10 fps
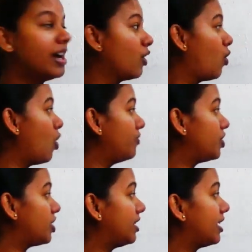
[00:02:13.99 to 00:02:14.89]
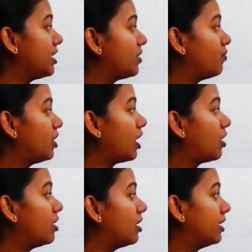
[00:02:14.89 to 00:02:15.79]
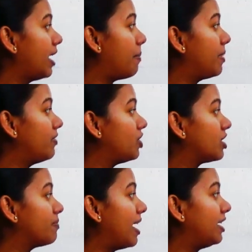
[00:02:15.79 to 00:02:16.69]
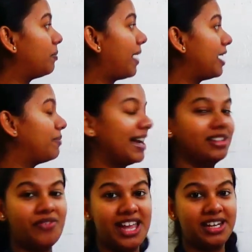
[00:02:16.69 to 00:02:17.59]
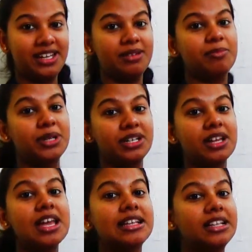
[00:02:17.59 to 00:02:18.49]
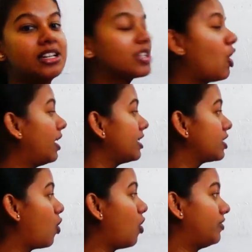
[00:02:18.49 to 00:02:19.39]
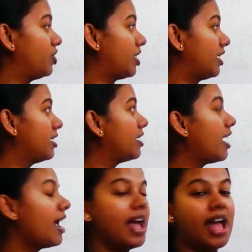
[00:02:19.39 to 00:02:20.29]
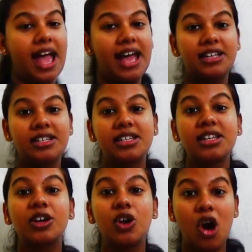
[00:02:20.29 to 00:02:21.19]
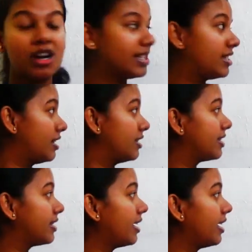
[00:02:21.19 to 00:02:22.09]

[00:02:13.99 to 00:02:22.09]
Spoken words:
coefficient, that is the number which is multiplied by the variable, that is called as coefficient, and constants